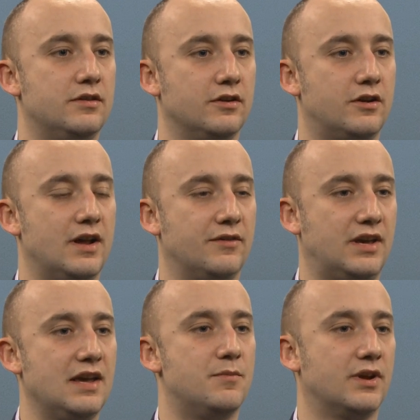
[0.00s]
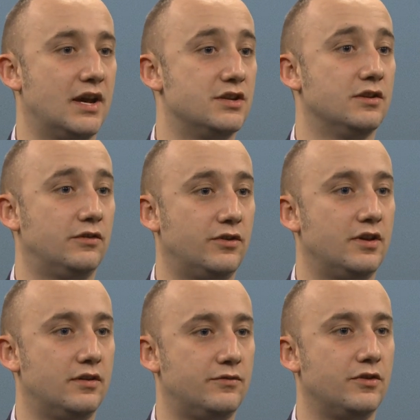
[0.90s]
that could have key implications for
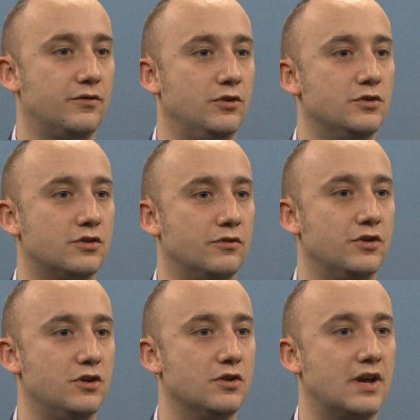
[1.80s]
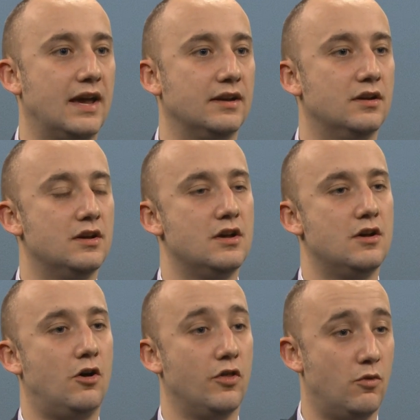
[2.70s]
the future of the UK.
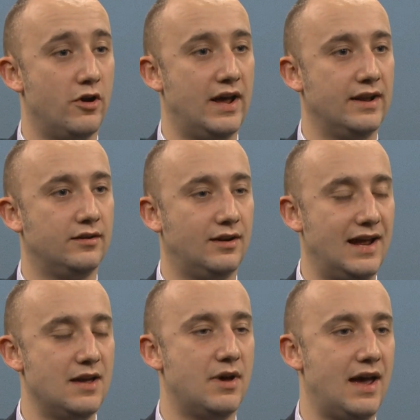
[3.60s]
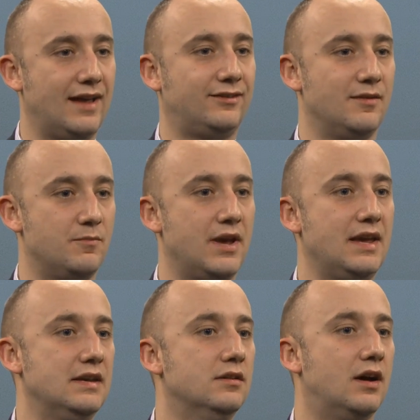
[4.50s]
On the one hand, a Labour
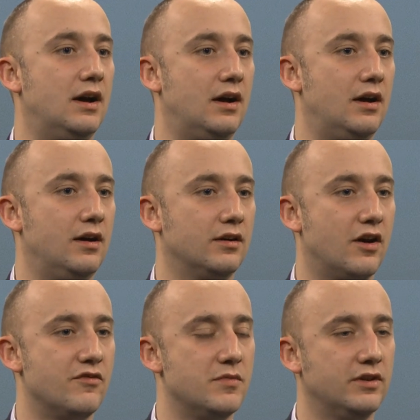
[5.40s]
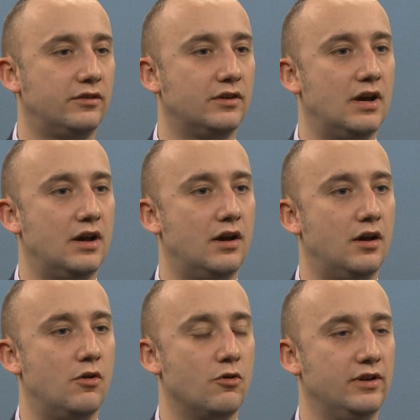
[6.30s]
SNP government,
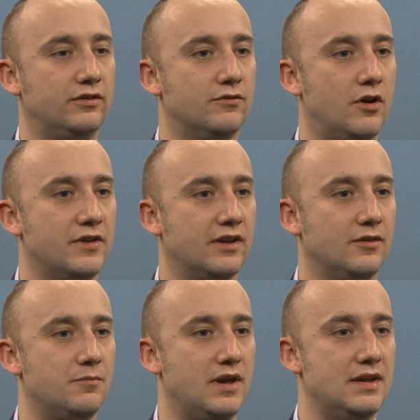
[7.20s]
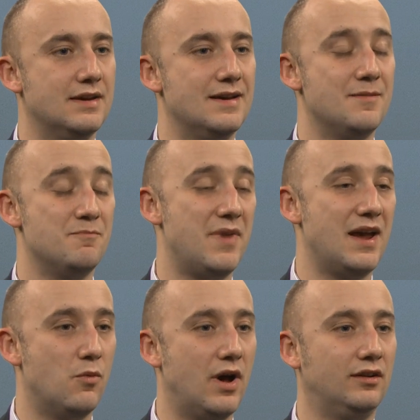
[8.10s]
or at least involving the SNP,
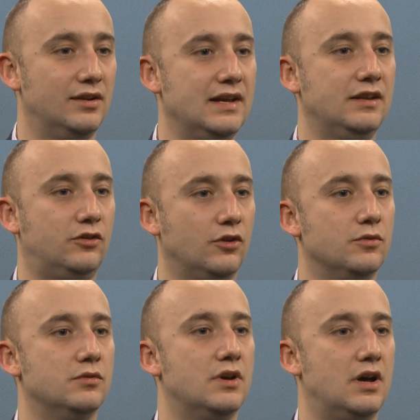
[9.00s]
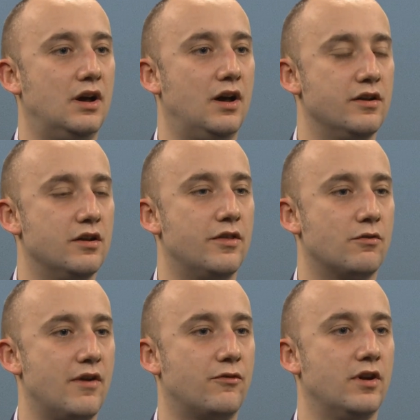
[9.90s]
may well lead to
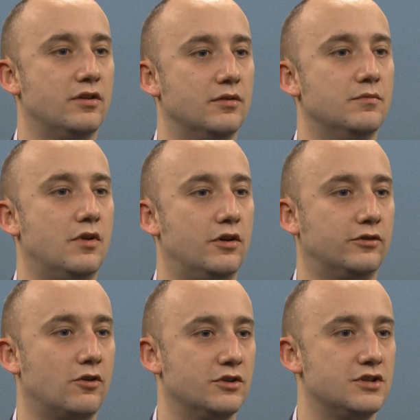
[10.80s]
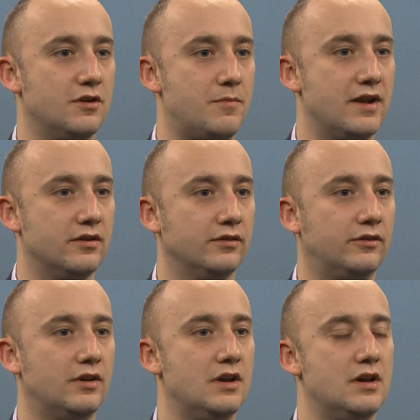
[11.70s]
another referendum on Scottish
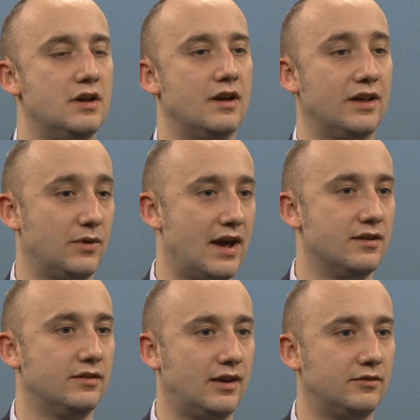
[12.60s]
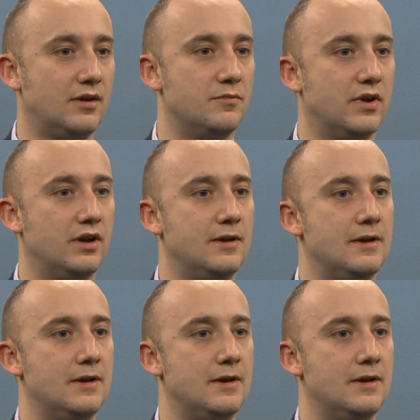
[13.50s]
independence, as we had in September.